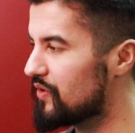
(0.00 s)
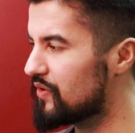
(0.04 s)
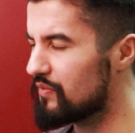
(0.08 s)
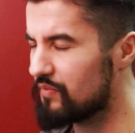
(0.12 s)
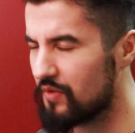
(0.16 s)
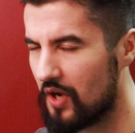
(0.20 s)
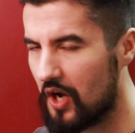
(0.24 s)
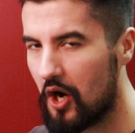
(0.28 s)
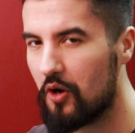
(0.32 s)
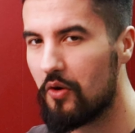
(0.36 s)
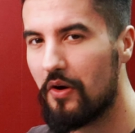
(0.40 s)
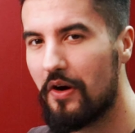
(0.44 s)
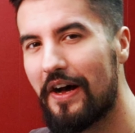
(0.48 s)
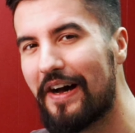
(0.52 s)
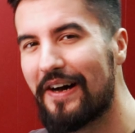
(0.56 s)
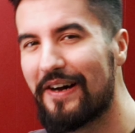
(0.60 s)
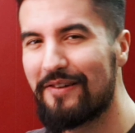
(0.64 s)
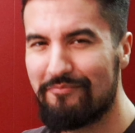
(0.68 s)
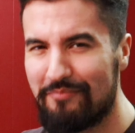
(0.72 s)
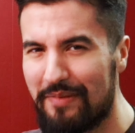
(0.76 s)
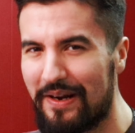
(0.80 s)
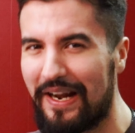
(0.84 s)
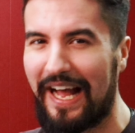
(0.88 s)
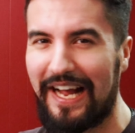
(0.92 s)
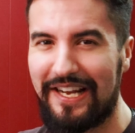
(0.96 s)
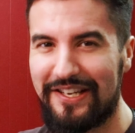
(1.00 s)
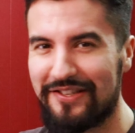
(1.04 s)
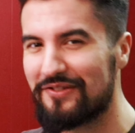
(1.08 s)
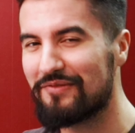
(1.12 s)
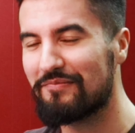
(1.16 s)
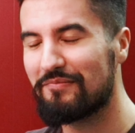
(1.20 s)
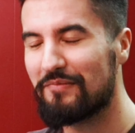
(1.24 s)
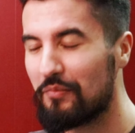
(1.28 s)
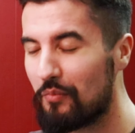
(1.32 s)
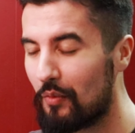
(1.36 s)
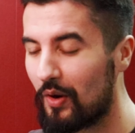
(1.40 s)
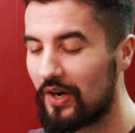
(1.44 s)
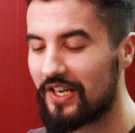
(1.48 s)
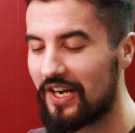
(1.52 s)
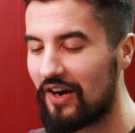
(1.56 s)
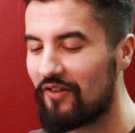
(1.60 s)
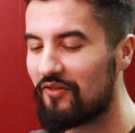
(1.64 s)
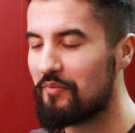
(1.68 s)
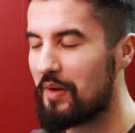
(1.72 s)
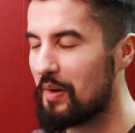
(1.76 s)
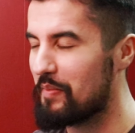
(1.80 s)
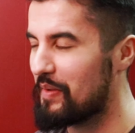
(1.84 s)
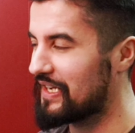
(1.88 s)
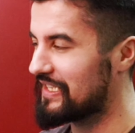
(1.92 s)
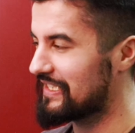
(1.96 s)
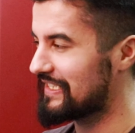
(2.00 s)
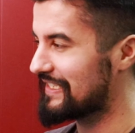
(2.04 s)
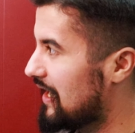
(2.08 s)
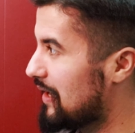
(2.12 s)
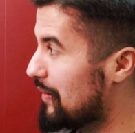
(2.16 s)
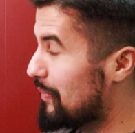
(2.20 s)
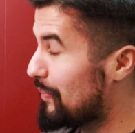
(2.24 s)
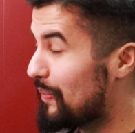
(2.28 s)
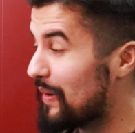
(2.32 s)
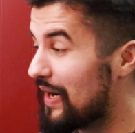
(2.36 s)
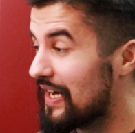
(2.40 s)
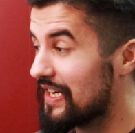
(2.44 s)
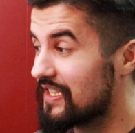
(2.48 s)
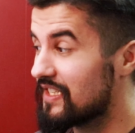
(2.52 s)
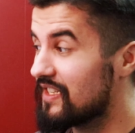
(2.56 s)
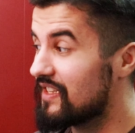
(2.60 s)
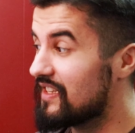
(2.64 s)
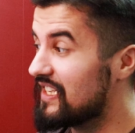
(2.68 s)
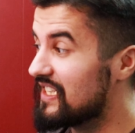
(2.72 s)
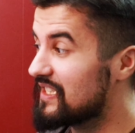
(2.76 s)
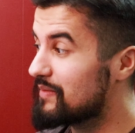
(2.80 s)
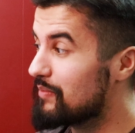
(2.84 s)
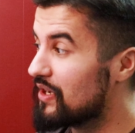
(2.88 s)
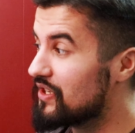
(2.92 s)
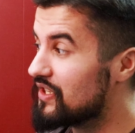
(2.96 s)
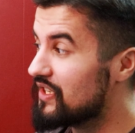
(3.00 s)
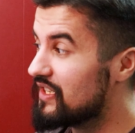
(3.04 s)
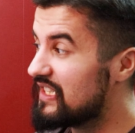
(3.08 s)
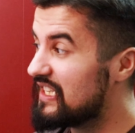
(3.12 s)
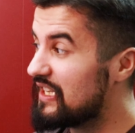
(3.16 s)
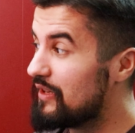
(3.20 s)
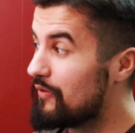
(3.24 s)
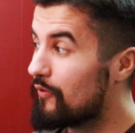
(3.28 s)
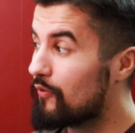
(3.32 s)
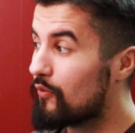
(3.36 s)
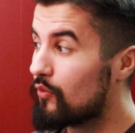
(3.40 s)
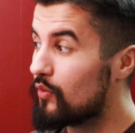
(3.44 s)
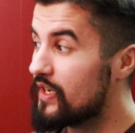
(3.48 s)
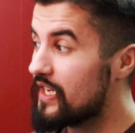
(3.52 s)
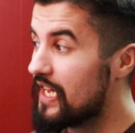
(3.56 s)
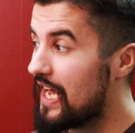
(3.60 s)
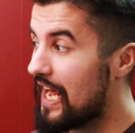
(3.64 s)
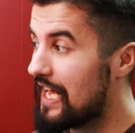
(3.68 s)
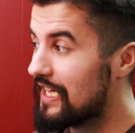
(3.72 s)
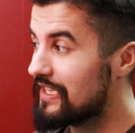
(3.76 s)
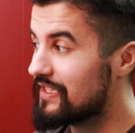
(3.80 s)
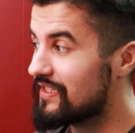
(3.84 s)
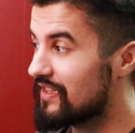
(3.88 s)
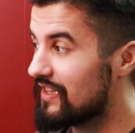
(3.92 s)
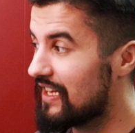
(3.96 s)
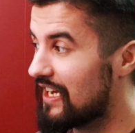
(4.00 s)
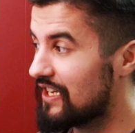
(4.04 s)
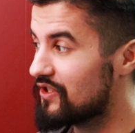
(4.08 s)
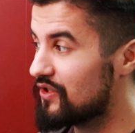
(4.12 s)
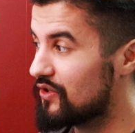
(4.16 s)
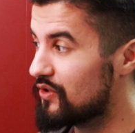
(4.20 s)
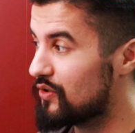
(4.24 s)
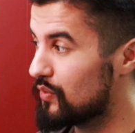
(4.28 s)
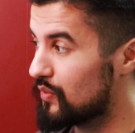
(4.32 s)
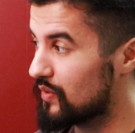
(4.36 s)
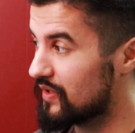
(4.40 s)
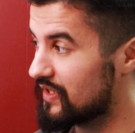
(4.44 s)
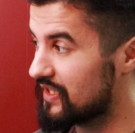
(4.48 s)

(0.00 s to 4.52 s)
know, but I just want to cover my bases. But as much as the freehand selection tool is